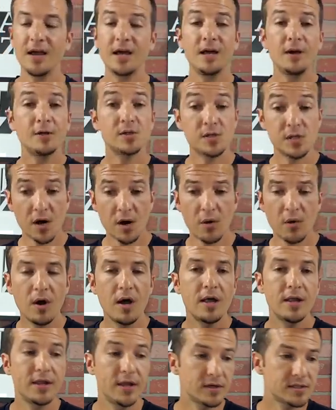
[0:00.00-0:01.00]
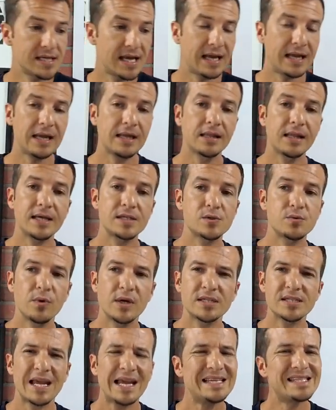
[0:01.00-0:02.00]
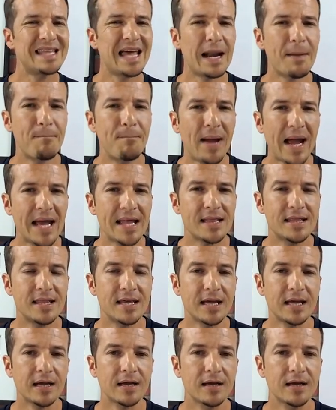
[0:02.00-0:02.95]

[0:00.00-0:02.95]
So they're taking less risk. Is that a bad thing?